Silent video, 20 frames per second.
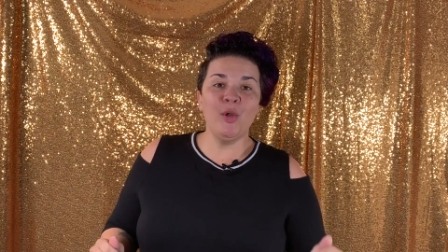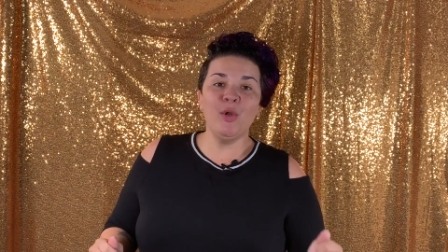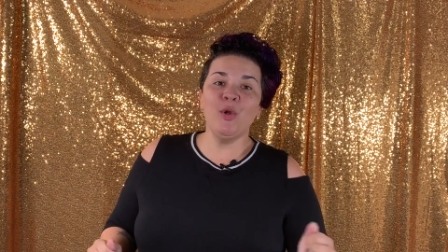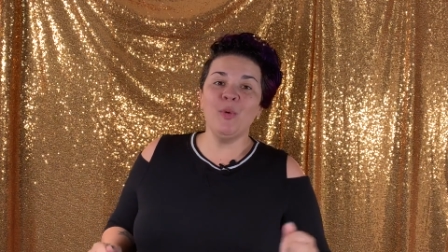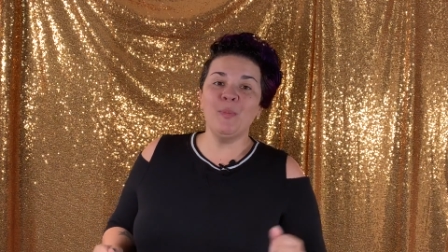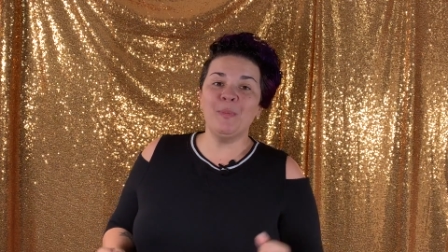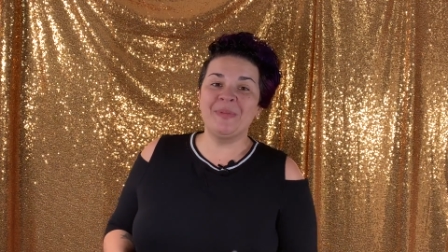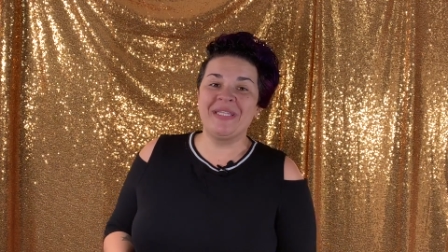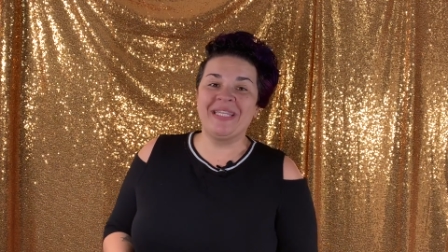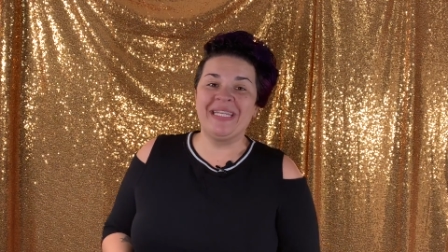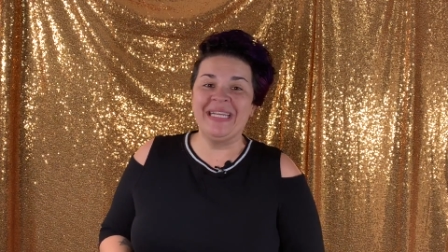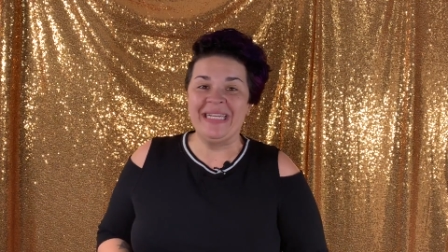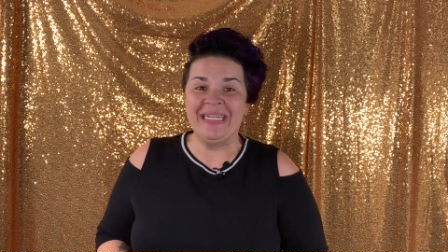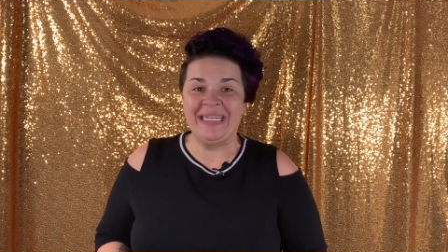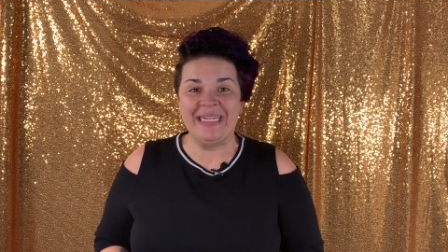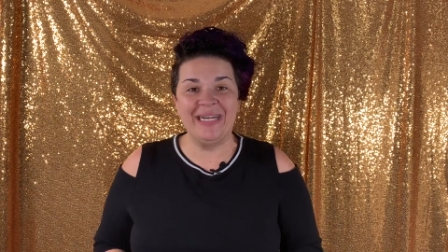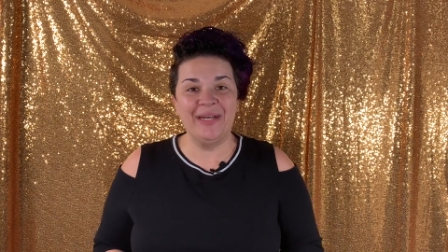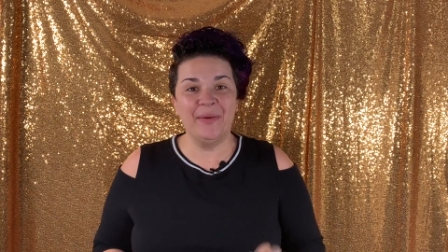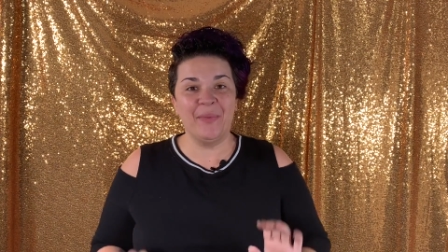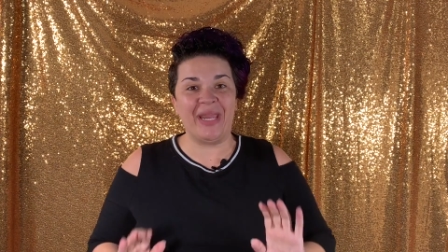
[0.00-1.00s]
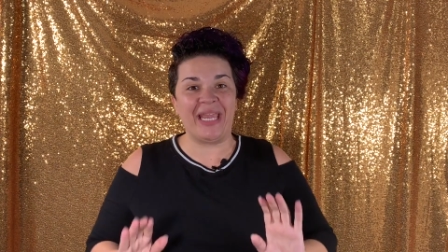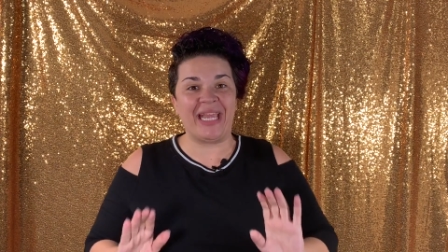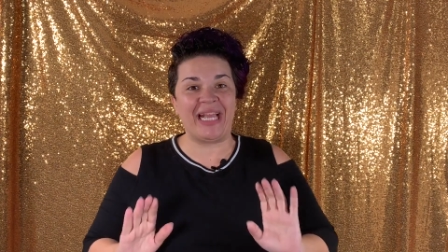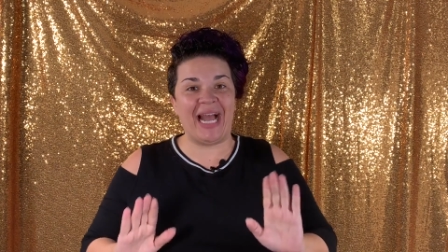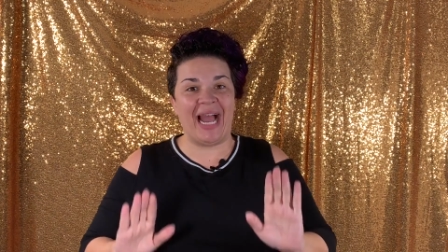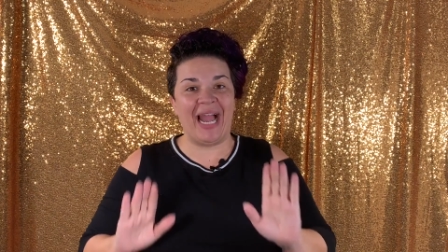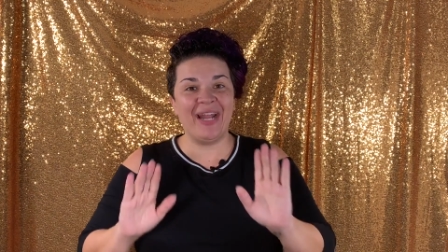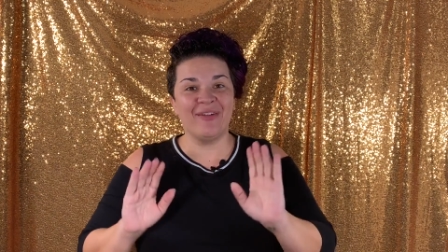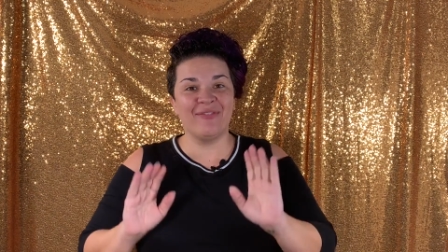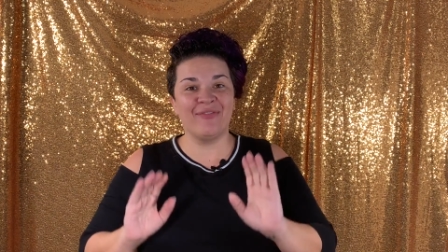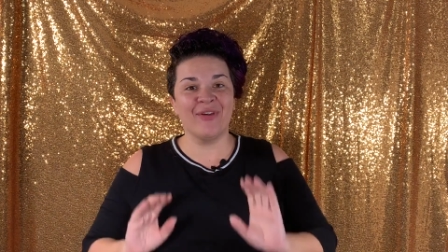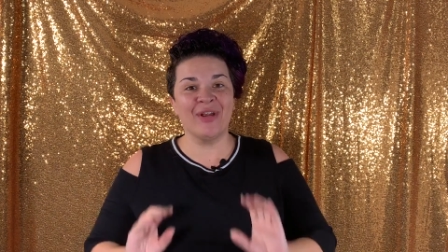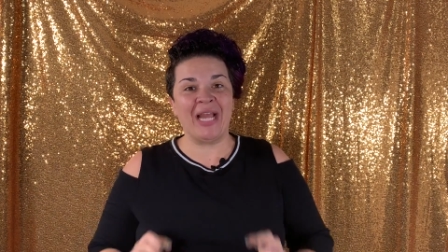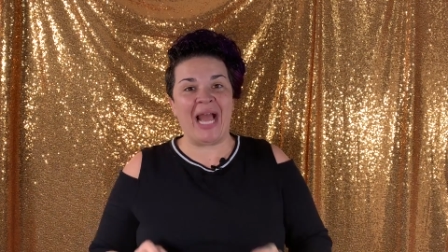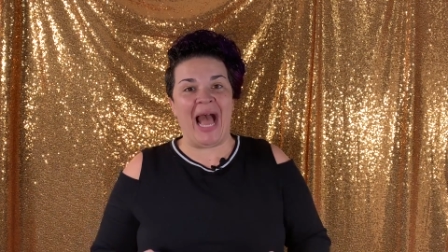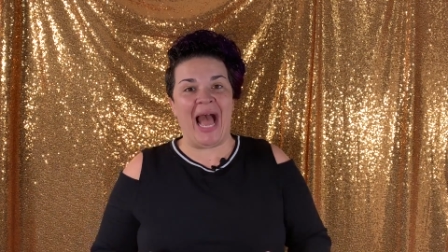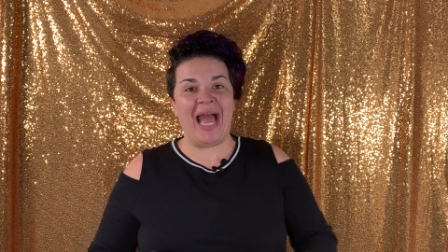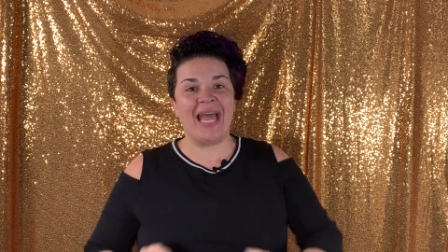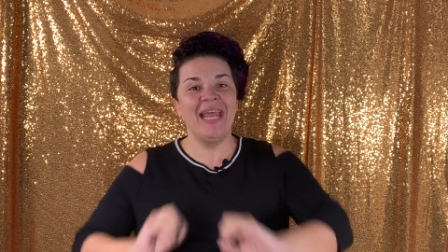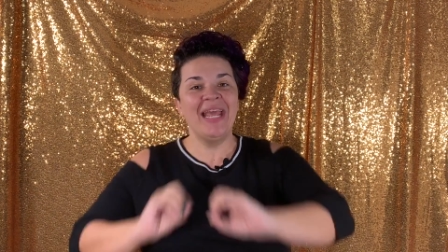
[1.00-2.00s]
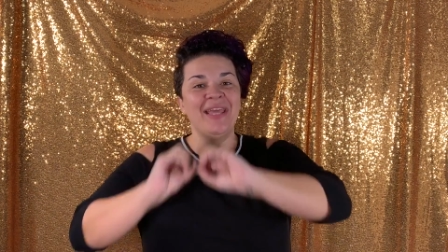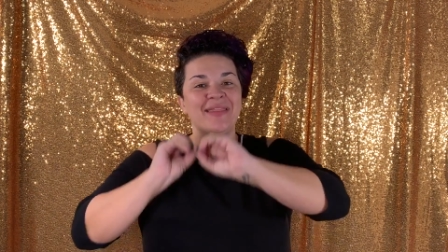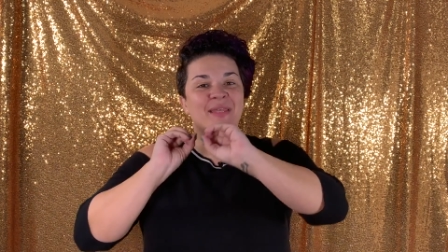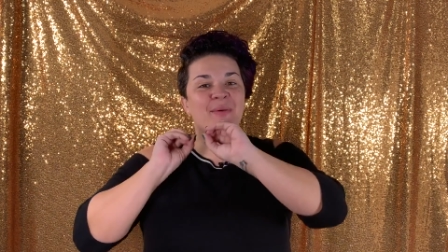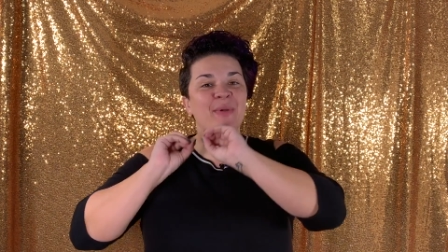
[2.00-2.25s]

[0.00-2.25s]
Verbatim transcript: Oops! We kind of forgot